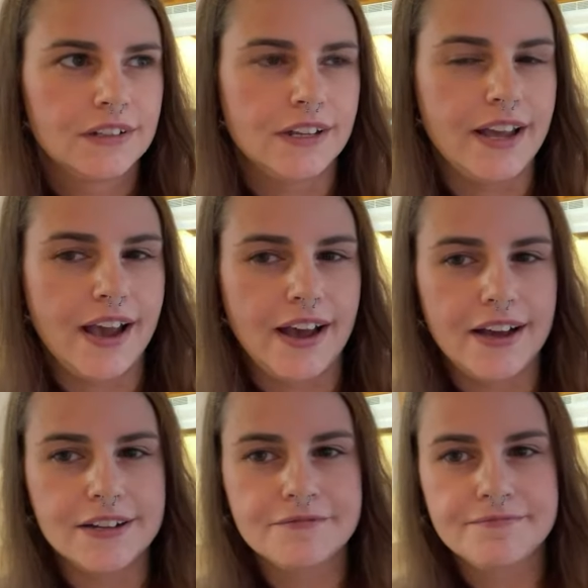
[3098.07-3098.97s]
Yeah,
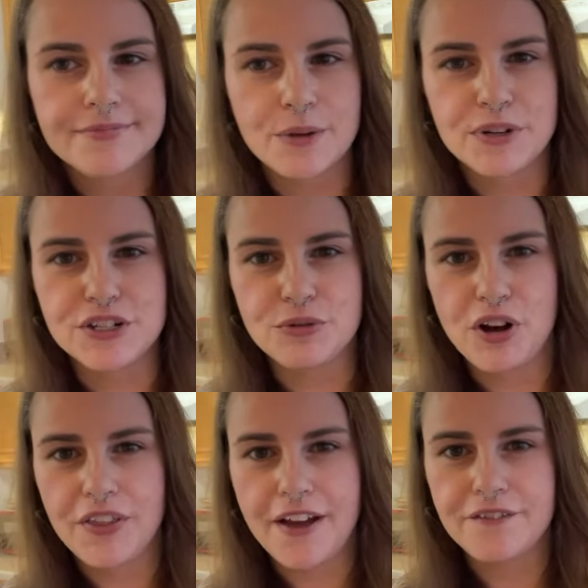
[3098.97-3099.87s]
I want to do
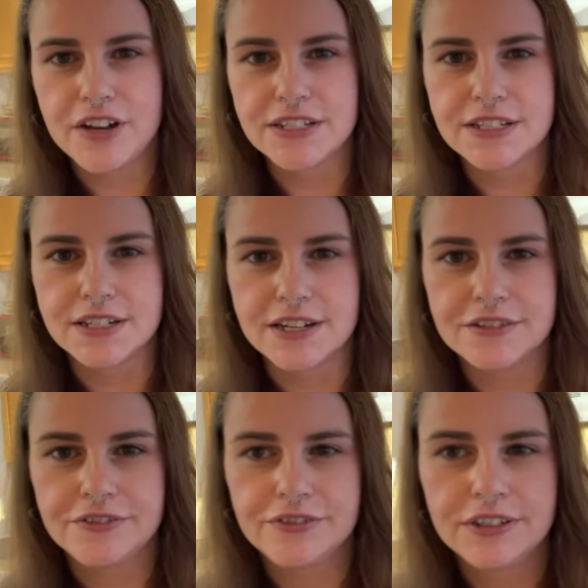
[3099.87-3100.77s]
all that fun
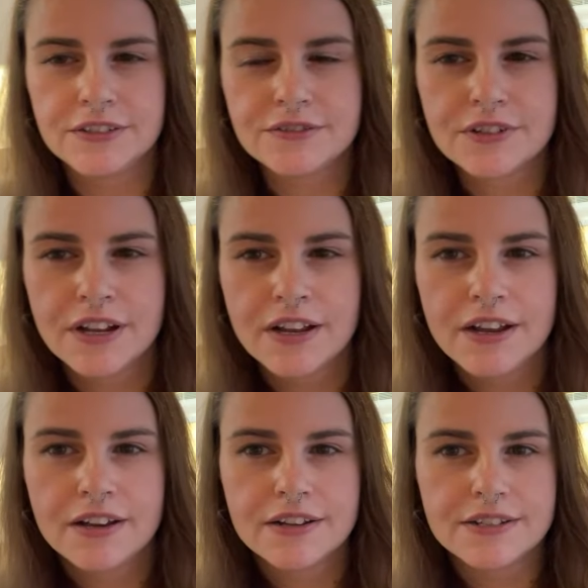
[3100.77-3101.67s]
stuff.
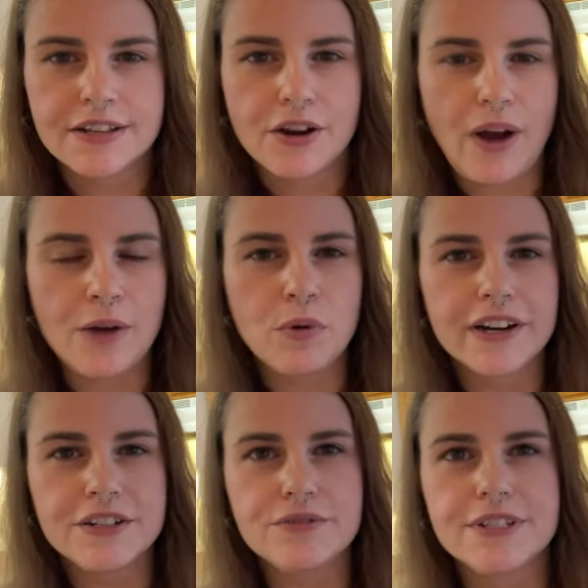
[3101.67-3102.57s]
So I want
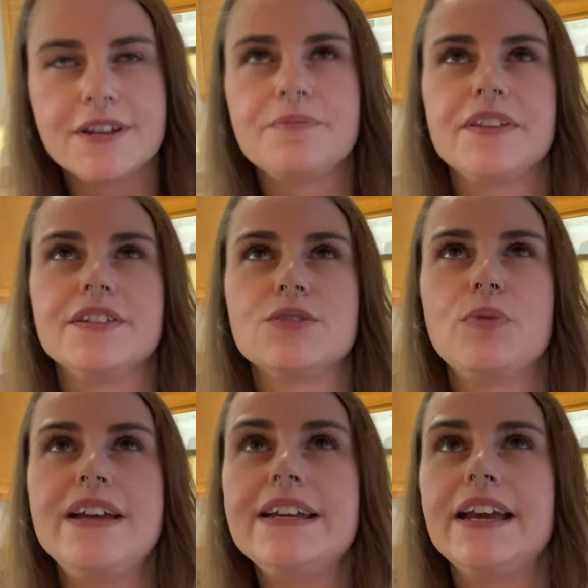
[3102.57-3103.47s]
to do something this
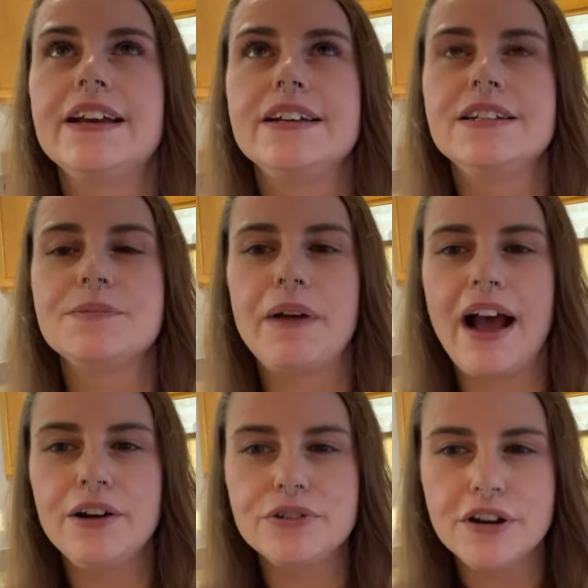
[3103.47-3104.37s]
weekend, but
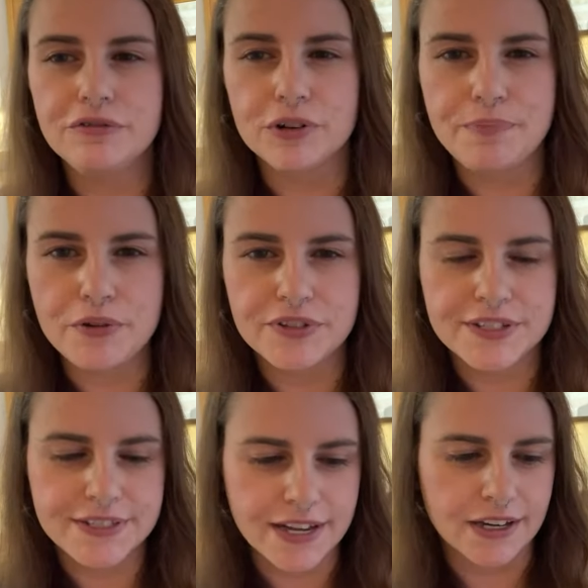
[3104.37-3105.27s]
I don't know if we're both
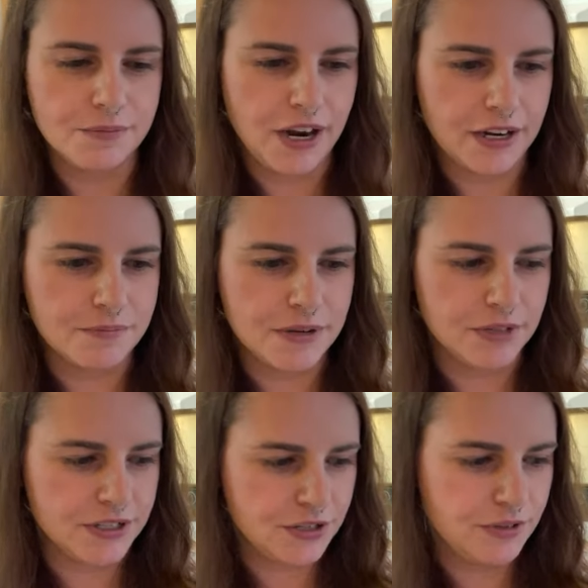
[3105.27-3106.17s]
sick. I'm not going to be able
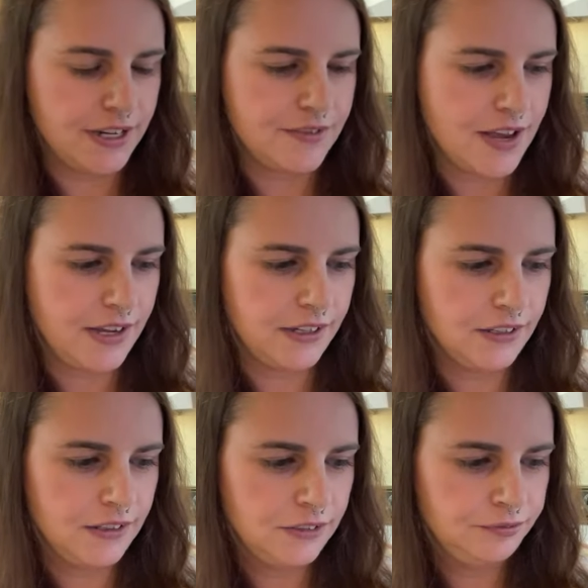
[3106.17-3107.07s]
to do anything.
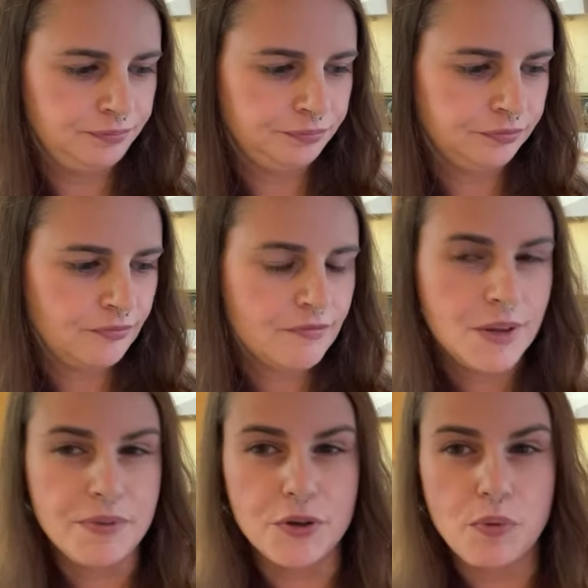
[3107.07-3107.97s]

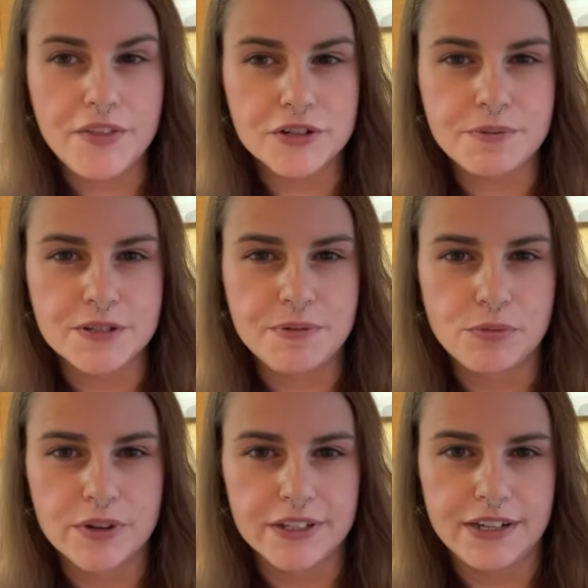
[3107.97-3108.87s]
But the weather's supposed to be
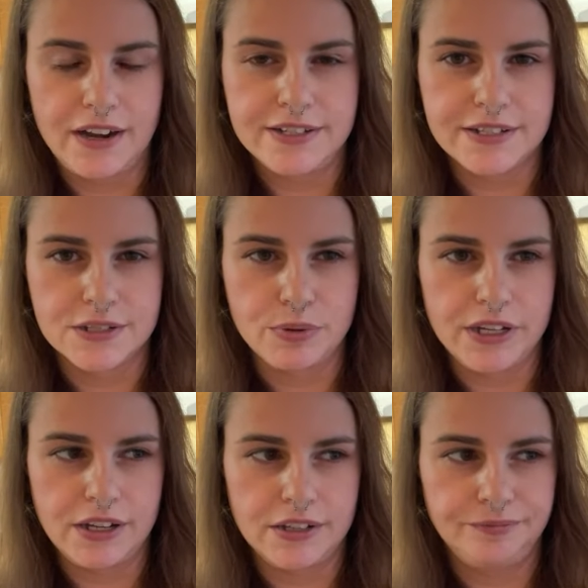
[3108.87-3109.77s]
really nice this
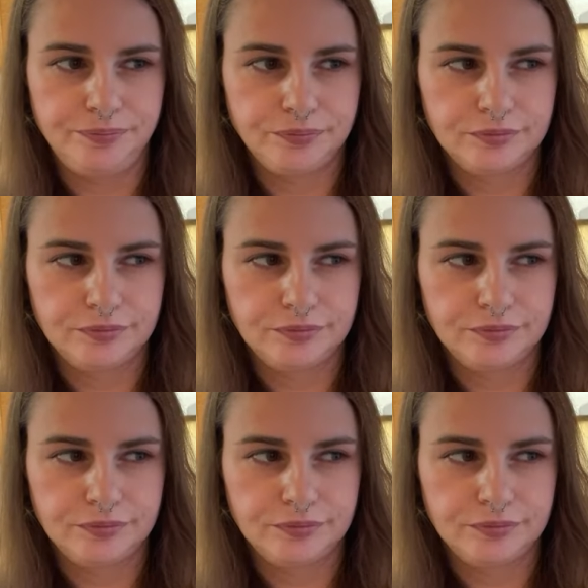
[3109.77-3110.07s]
weekend.